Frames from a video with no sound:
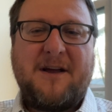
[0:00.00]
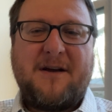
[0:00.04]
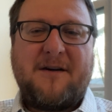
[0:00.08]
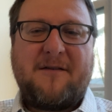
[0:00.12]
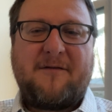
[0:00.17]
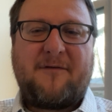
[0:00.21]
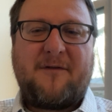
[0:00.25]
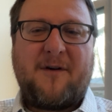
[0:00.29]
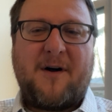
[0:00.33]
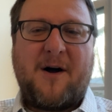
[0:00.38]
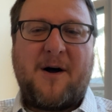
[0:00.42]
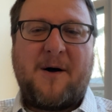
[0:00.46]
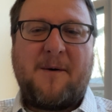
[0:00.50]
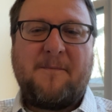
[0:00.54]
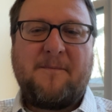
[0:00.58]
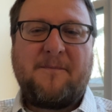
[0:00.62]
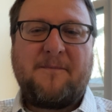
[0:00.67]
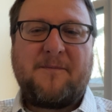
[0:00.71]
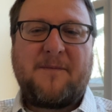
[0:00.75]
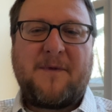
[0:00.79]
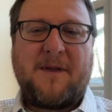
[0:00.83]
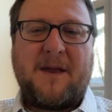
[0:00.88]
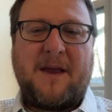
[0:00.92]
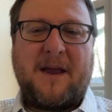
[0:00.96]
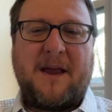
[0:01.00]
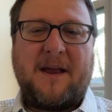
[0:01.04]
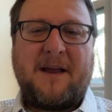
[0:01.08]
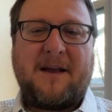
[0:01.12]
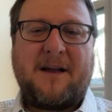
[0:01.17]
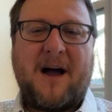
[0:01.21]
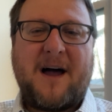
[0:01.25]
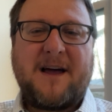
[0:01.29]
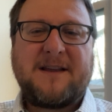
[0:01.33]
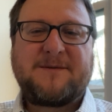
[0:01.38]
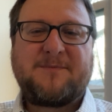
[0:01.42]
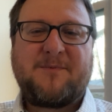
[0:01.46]
from the
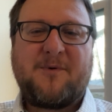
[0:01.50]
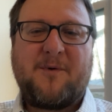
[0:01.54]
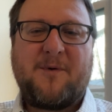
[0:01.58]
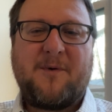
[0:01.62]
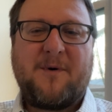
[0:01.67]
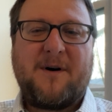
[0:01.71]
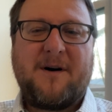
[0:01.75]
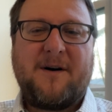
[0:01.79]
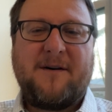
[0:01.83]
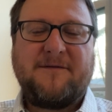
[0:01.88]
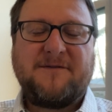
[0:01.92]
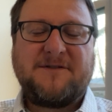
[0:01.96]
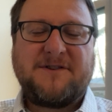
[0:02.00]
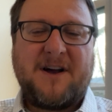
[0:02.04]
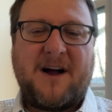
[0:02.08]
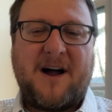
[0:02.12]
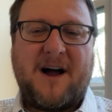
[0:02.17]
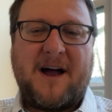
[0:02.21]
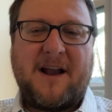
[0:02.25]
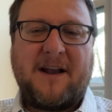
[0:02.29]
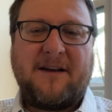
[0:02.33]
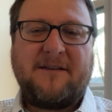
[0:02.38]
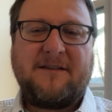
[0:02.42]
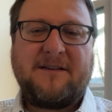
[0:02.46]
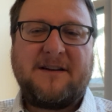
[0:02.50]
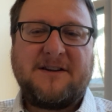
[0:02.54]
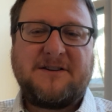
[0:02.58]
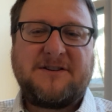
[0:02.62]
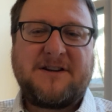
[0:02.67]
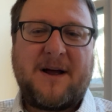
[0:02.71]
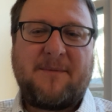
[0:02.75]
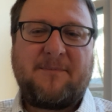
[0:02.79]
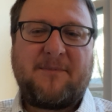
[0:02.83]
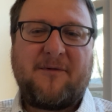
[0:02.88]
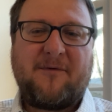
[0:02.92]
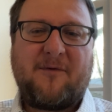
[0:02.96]
Gospel of John in
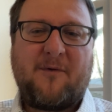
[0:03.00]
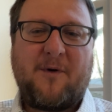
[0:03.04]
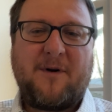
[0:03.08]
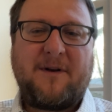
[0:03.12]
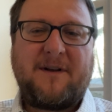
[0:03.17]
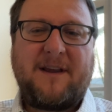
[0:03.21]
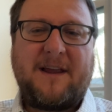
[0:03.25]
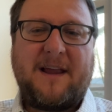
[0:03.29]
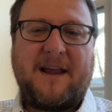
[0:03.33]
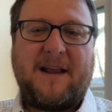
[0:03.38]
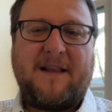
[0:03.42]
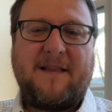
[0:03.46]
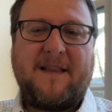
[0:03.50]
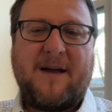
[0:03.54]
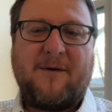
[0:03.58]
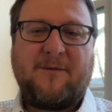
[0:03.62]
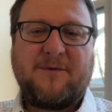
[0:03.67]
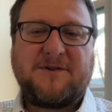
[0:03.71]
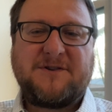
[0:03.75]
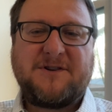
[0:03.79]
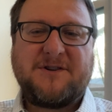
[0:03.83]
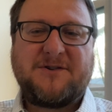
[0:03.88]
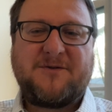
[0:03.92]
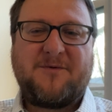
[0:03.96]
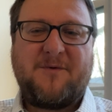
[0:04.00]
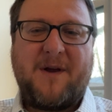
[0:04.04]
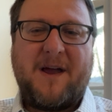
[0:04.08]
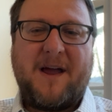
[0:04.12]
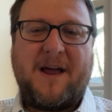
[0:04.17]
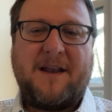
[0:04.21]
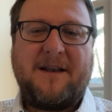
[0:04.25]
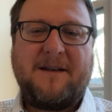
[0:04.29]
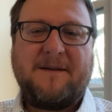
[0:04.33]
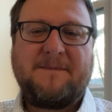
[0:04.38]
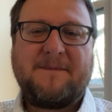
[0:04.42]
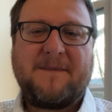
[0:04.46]
chapter 14 that was just
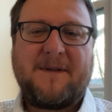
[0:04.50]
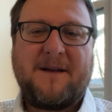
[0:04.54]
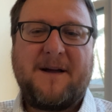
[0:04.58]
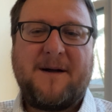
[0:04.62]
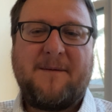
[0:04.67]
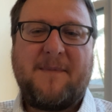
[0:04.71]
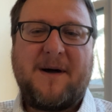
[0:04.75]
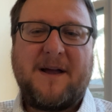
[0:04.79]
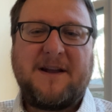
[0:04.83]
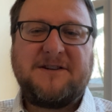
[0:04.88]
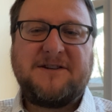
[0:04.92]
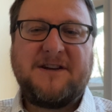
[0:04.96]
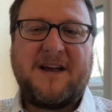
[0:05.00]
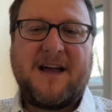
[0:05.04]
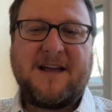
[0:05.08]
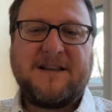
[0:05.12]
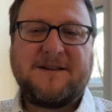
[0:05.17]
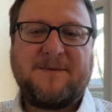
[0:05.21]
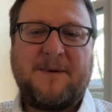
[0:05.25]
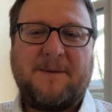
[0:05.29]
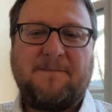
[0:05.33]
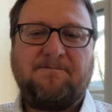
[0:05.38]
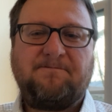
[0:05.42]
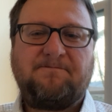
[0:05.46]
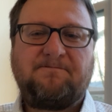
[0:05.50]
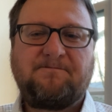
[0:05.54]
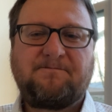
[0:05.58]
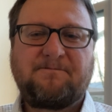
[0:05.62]
read by Jasmine.